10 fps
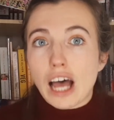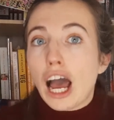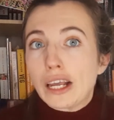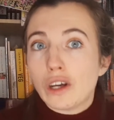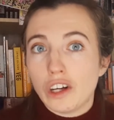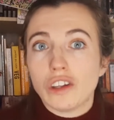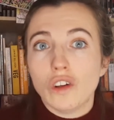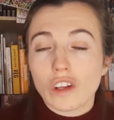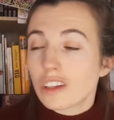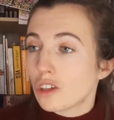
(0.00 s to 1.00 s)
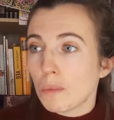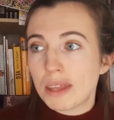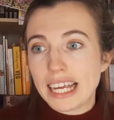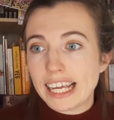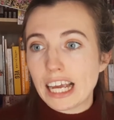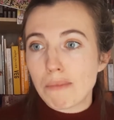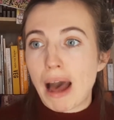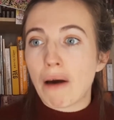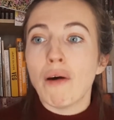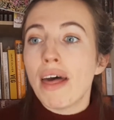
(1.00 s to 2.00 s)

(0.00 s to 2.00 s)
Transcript: I could not stop thinking about.